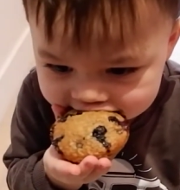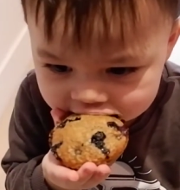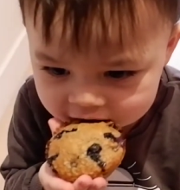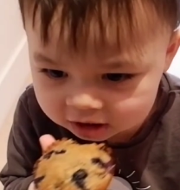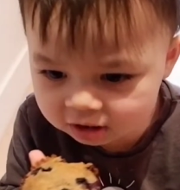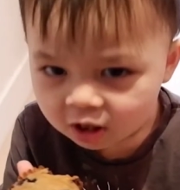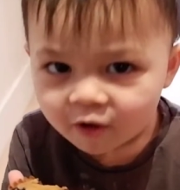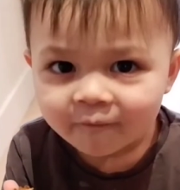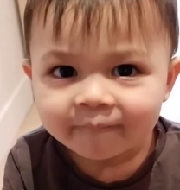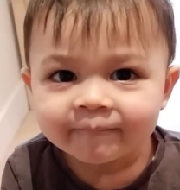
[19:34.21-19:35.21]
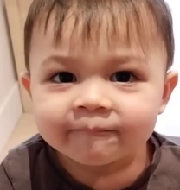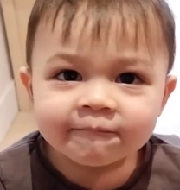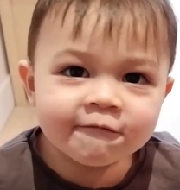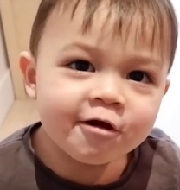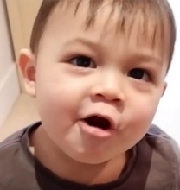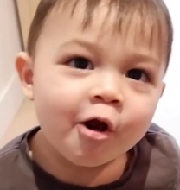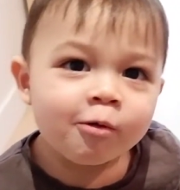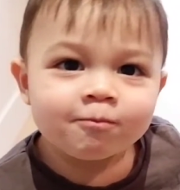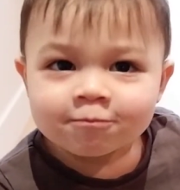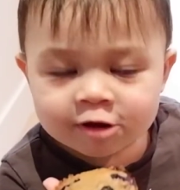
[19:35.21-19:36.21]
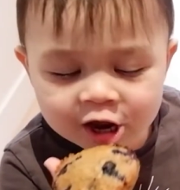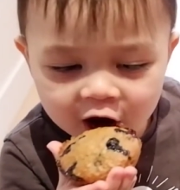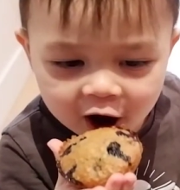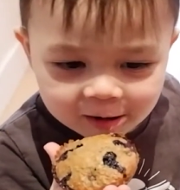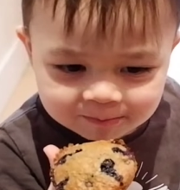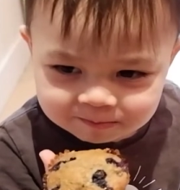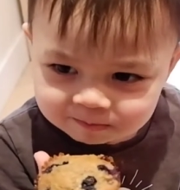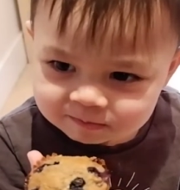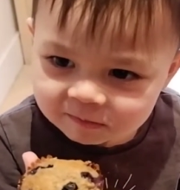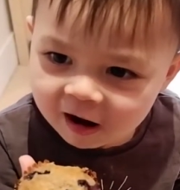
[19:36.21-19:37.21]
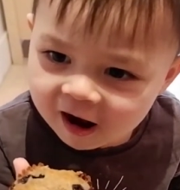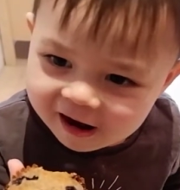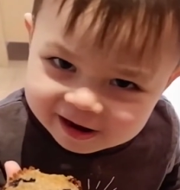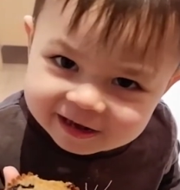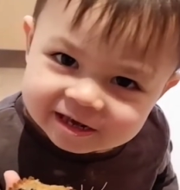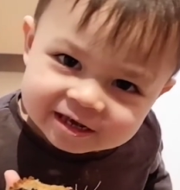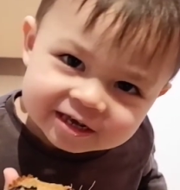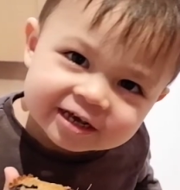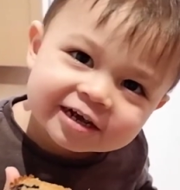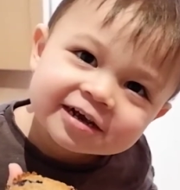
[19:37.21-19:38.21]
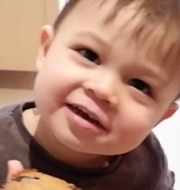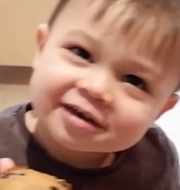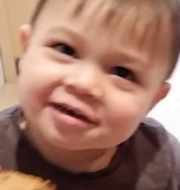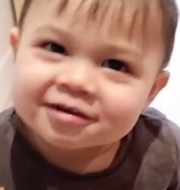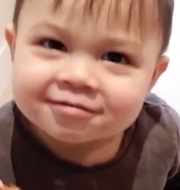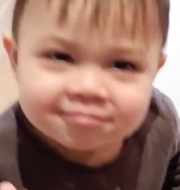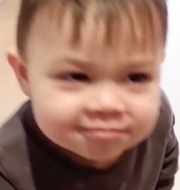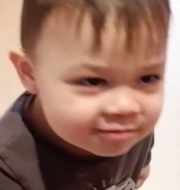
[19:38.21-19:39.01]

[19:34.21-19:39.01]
Try your muffin. How is it? Good?